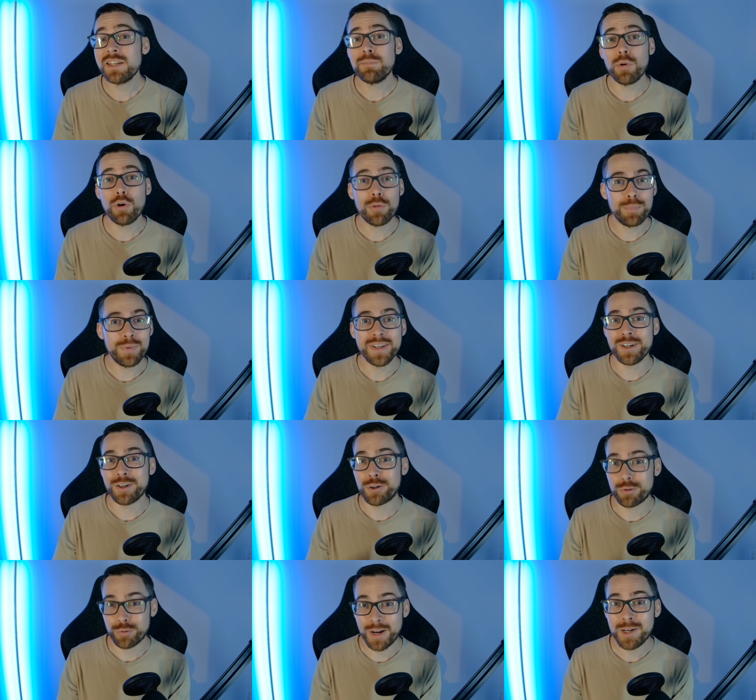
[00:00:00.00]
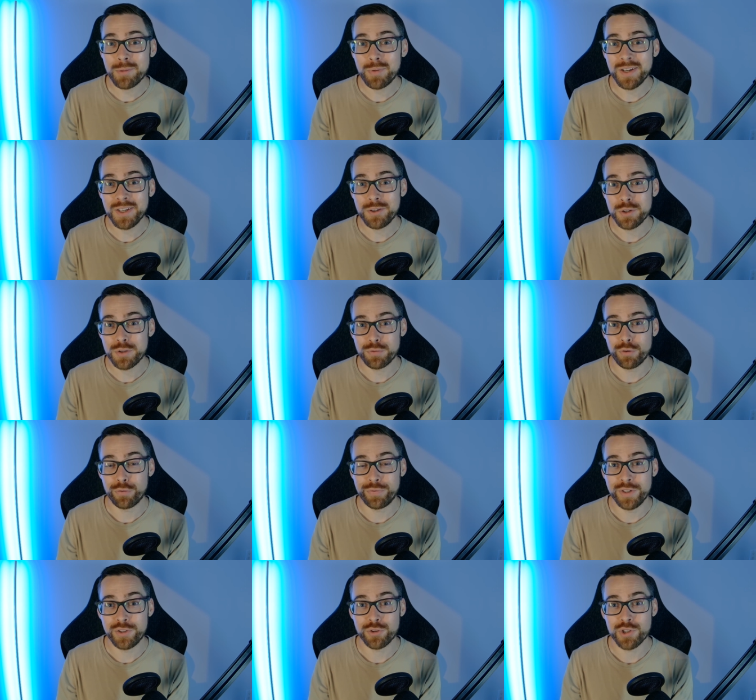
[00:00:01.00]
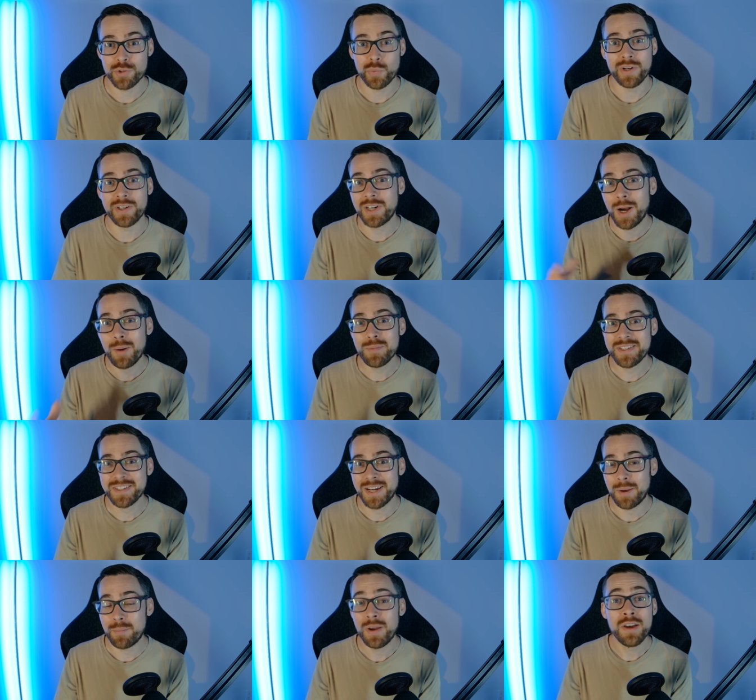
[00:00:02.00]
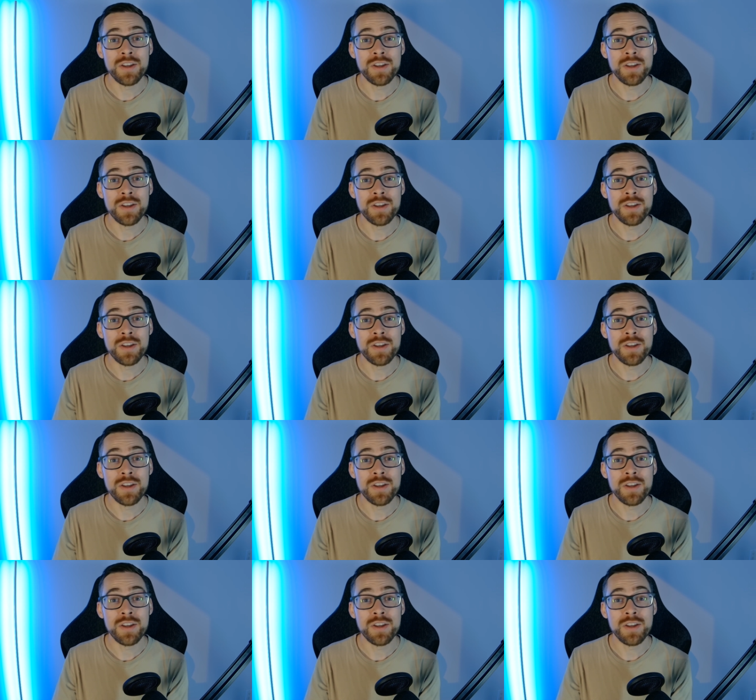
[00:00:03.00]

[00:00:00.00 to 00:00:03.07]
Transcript: can both be incredibly useful features when it comes time